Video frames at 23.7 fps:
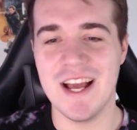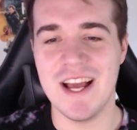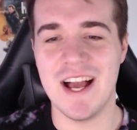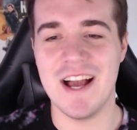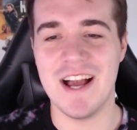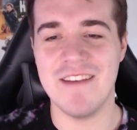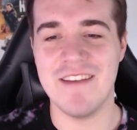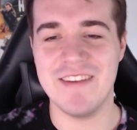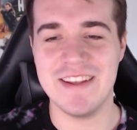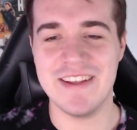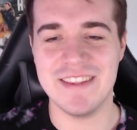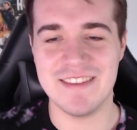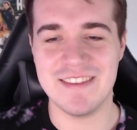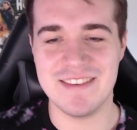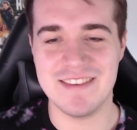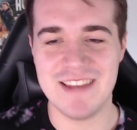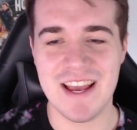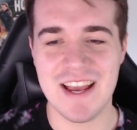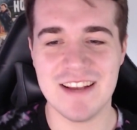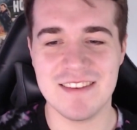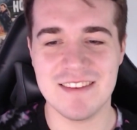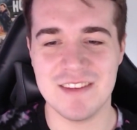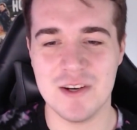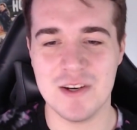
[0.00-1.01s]
Um, in this
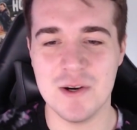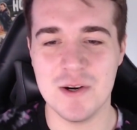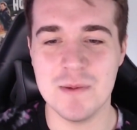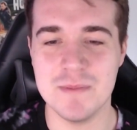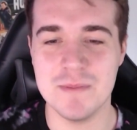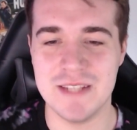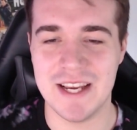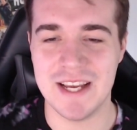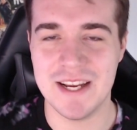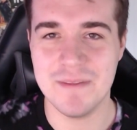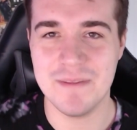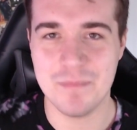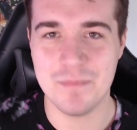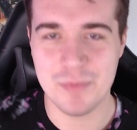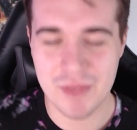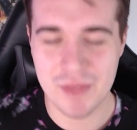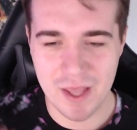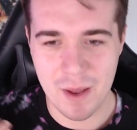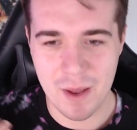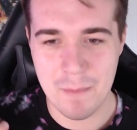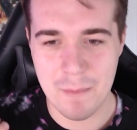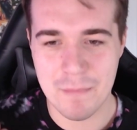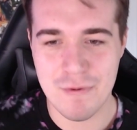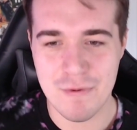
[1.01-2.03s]
next update,
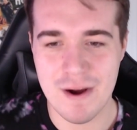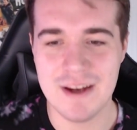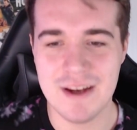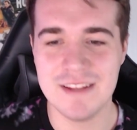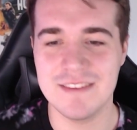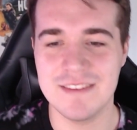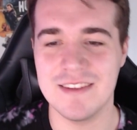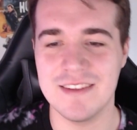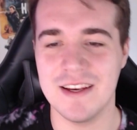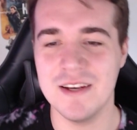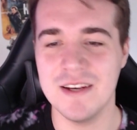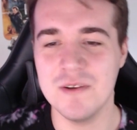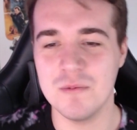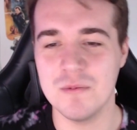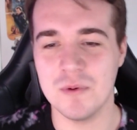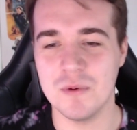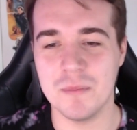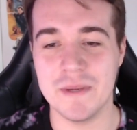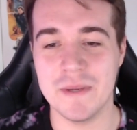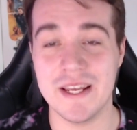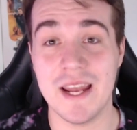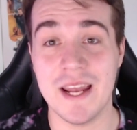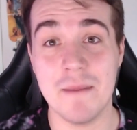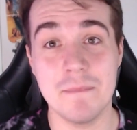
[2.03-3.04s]
Predator will
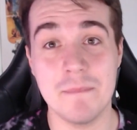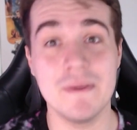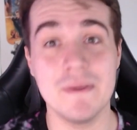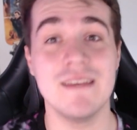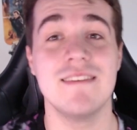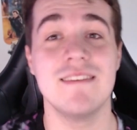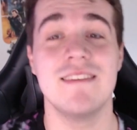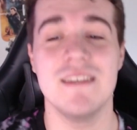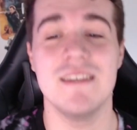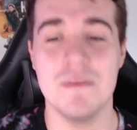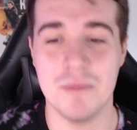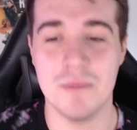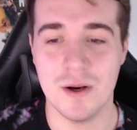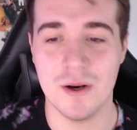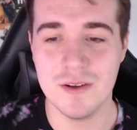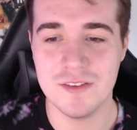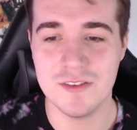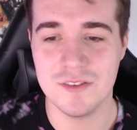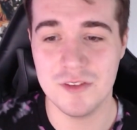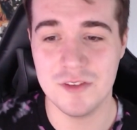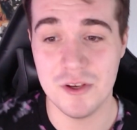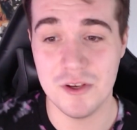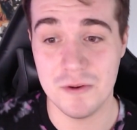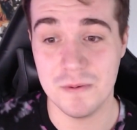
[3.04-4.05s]
be an N P C boss
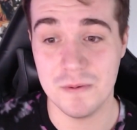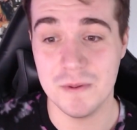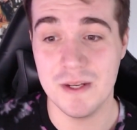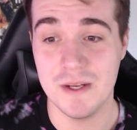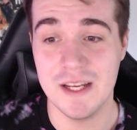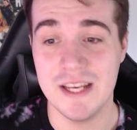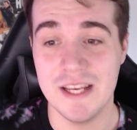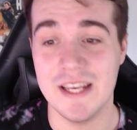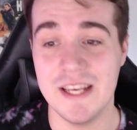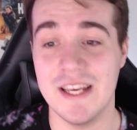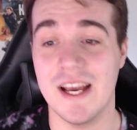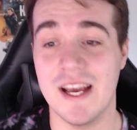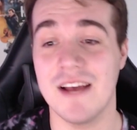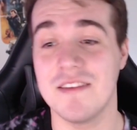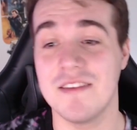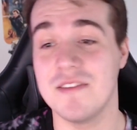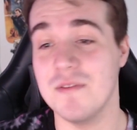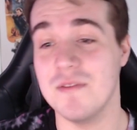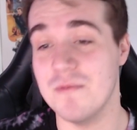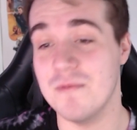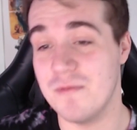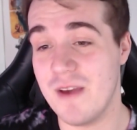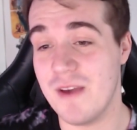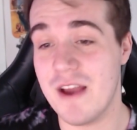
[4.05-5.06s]
too. He has
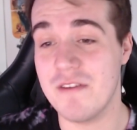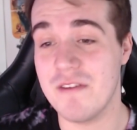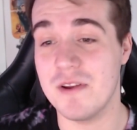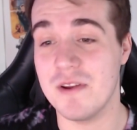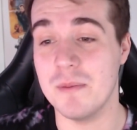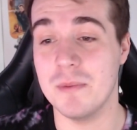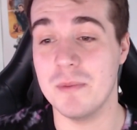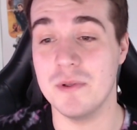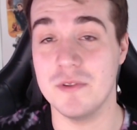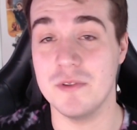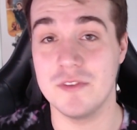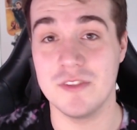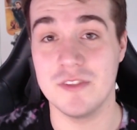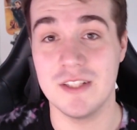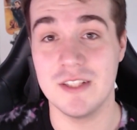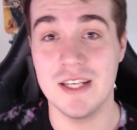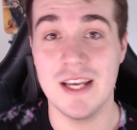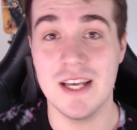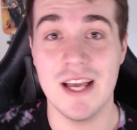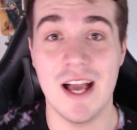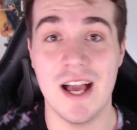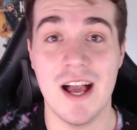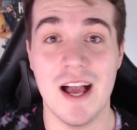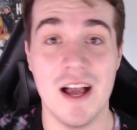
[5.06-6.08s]
some variables.
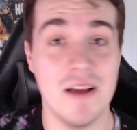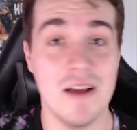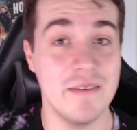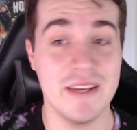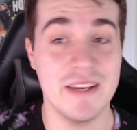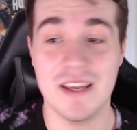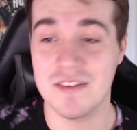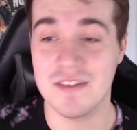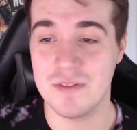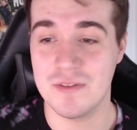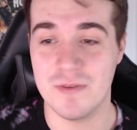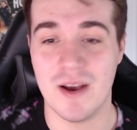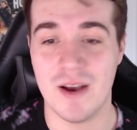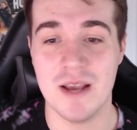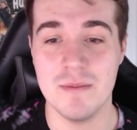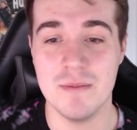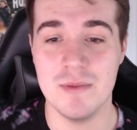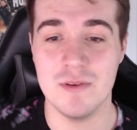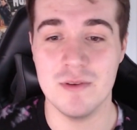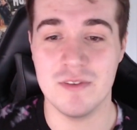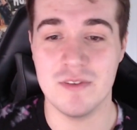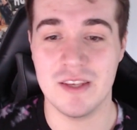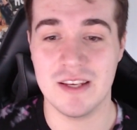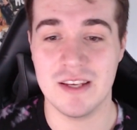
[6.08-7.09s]
Um, he has fight
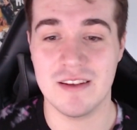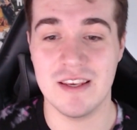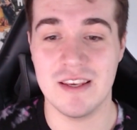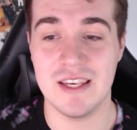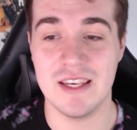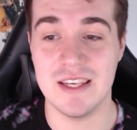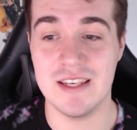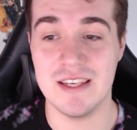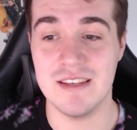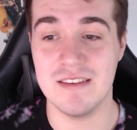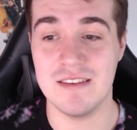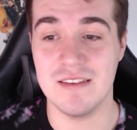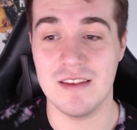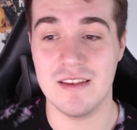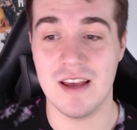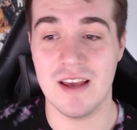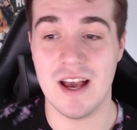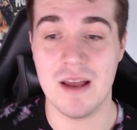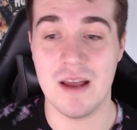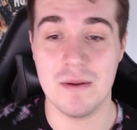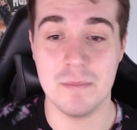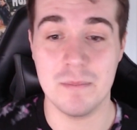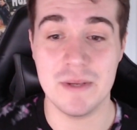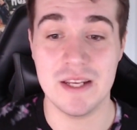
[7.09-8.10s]
music, keys,
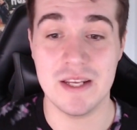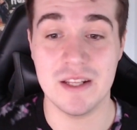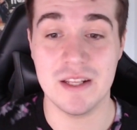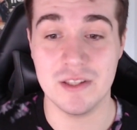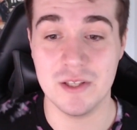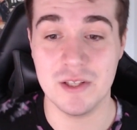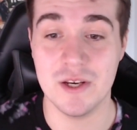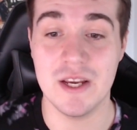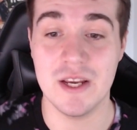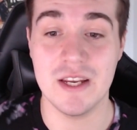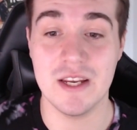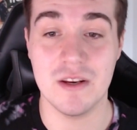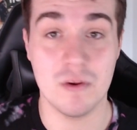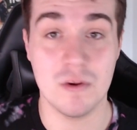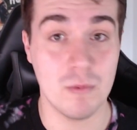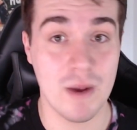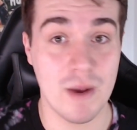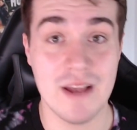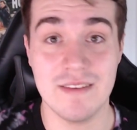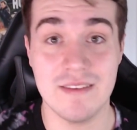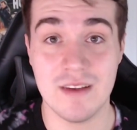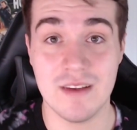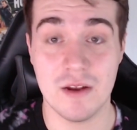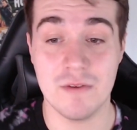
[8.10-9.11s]
and being alerted and
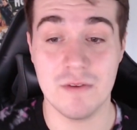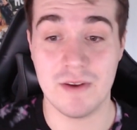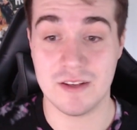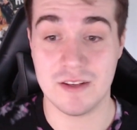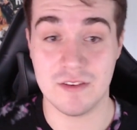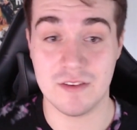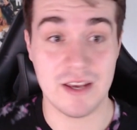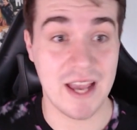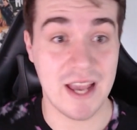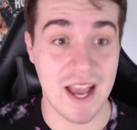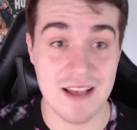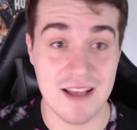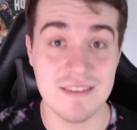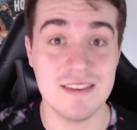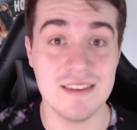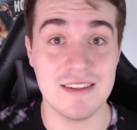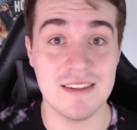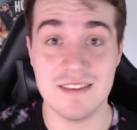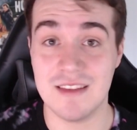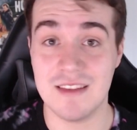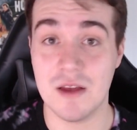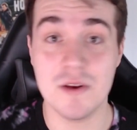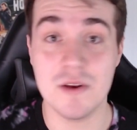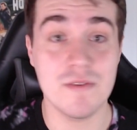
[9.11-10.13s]
aware sound effects. So he has the
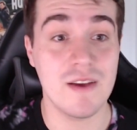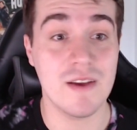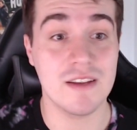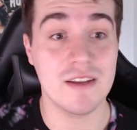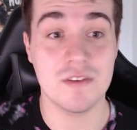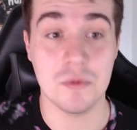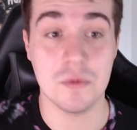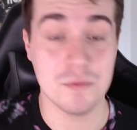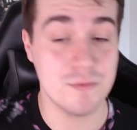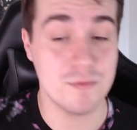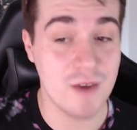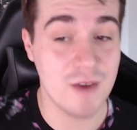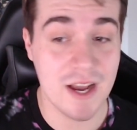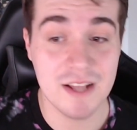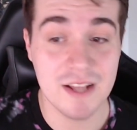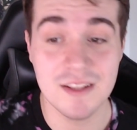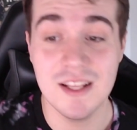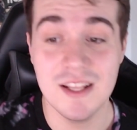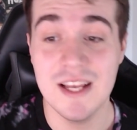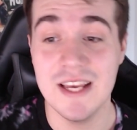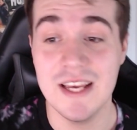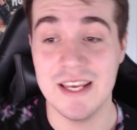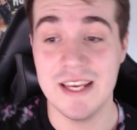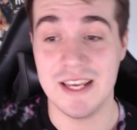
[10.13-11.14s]
sound effects are on file.
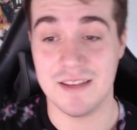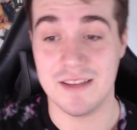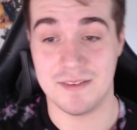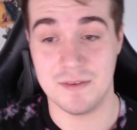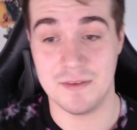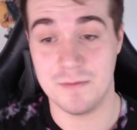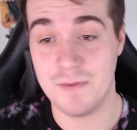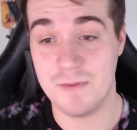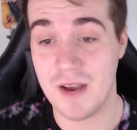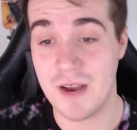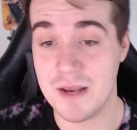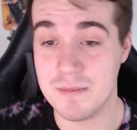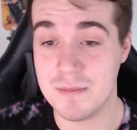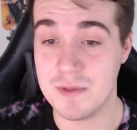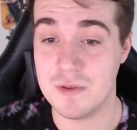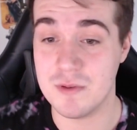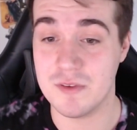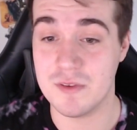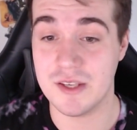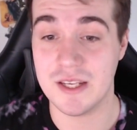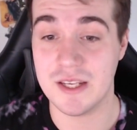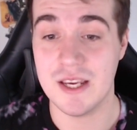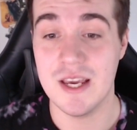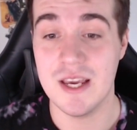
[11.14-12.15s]
He has the fight
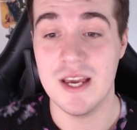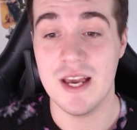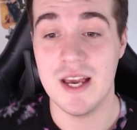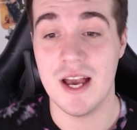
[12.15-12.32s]
music,